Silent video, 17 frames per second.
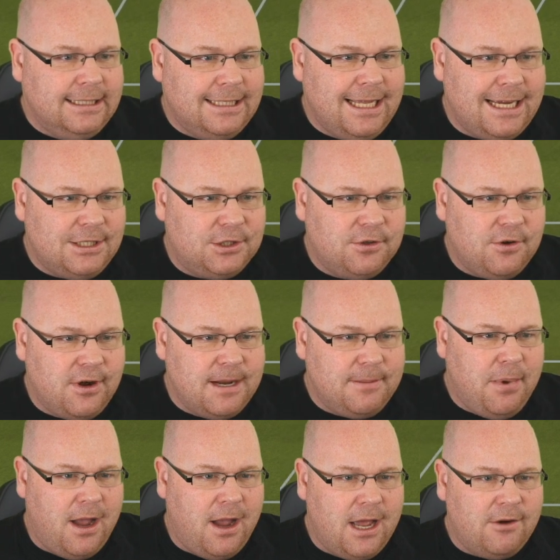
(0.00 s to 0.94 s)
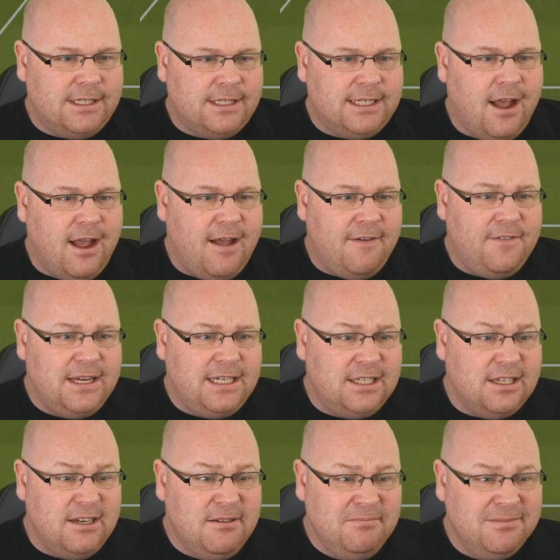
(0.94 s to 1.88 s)
That strike partner is
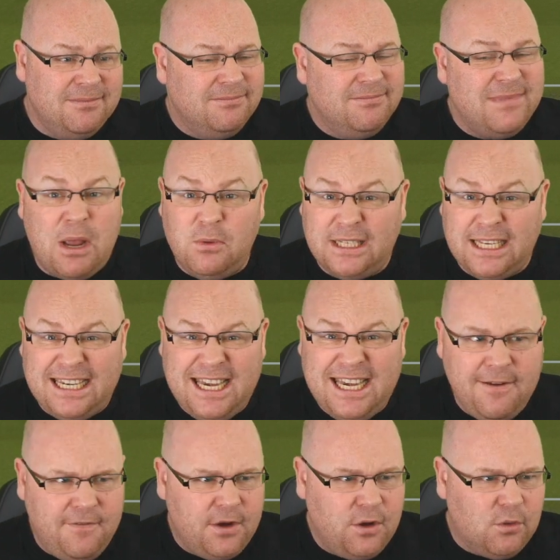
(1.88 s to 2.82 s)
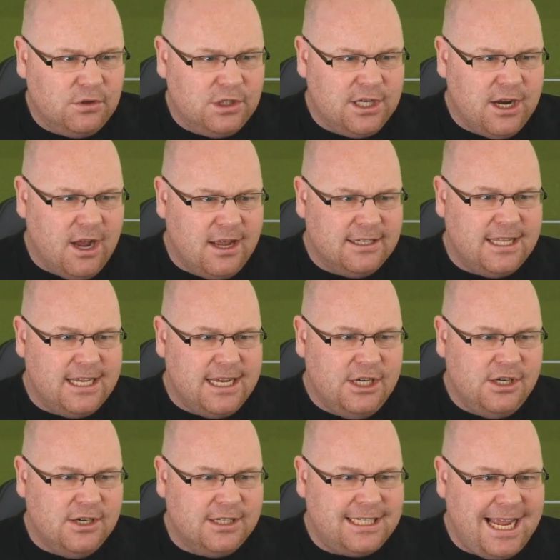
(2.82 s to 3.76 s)
Hartvigsen. It was a difficult chance that
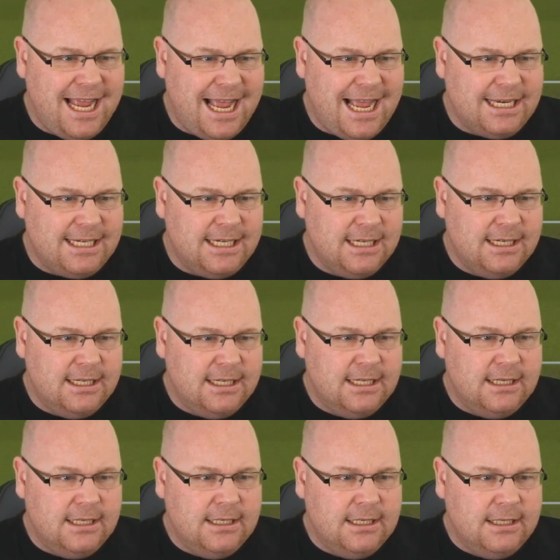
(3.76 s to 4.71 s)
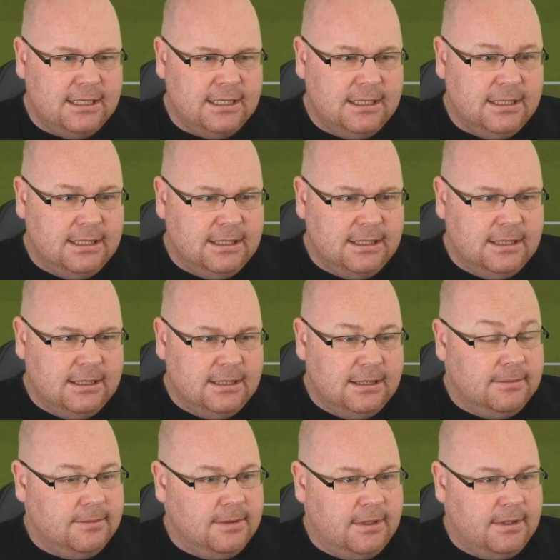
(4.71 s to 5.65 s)
he just had.
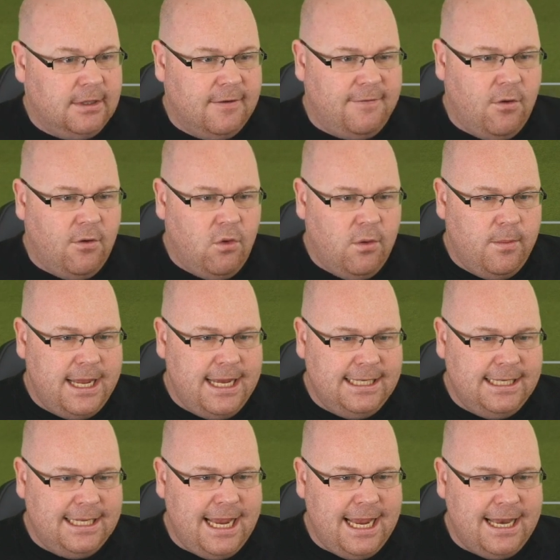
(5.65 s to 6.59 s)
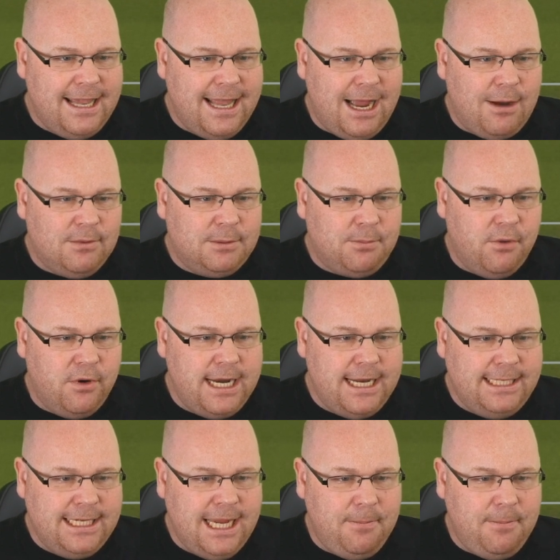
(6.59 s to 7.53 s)
But the form he's in, that was
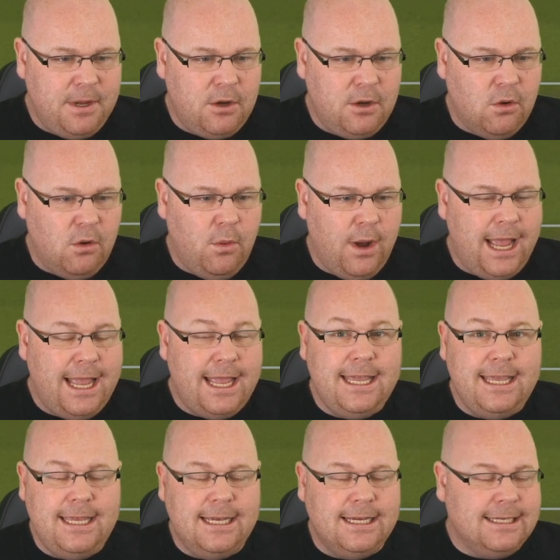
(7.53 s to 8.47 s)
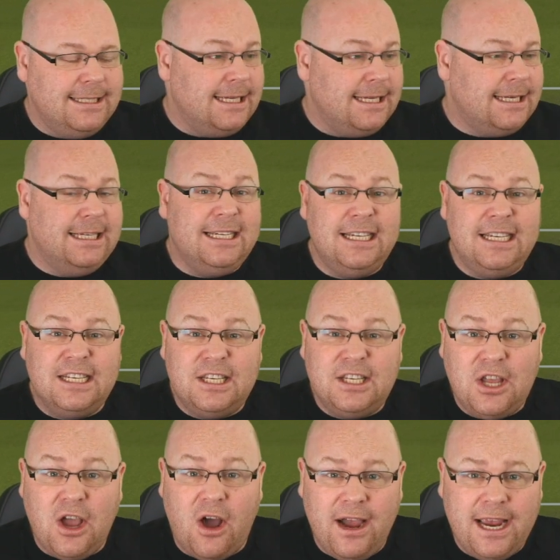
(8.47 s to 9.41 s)
pretty typical, where he has
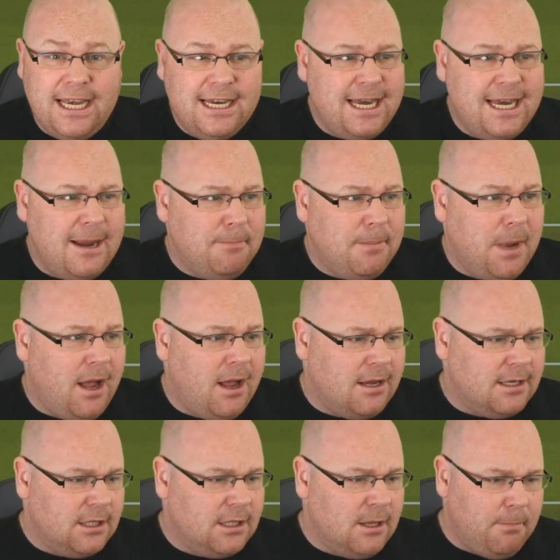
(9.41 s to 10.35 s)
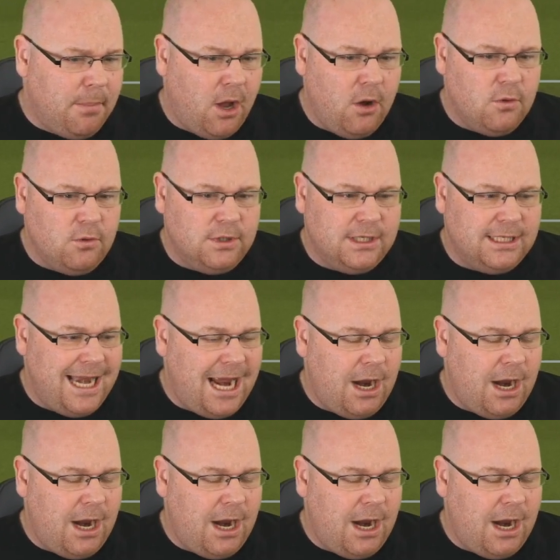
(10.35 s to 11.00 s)
guided it past the post.